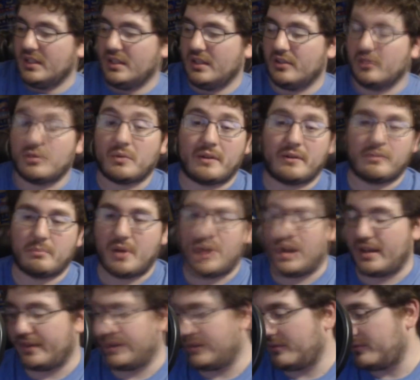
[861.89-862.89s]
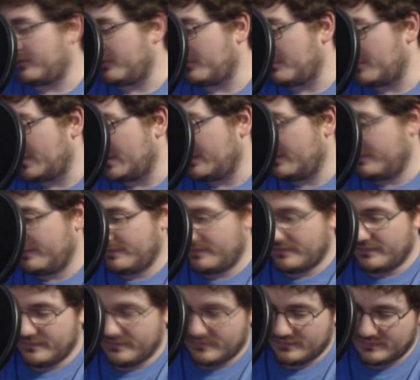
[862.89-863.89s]
we're going to have to pause here for a minute.
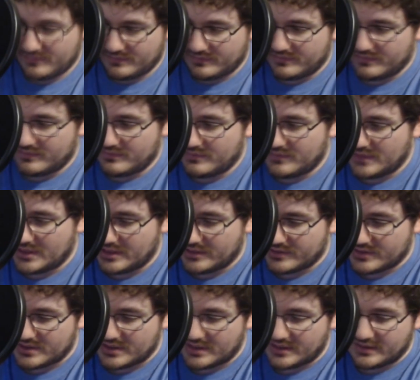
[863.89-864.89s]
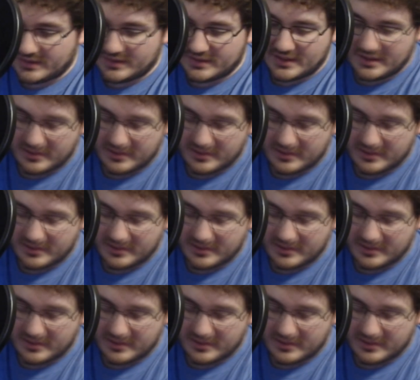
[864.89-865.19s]
I'll just cut this out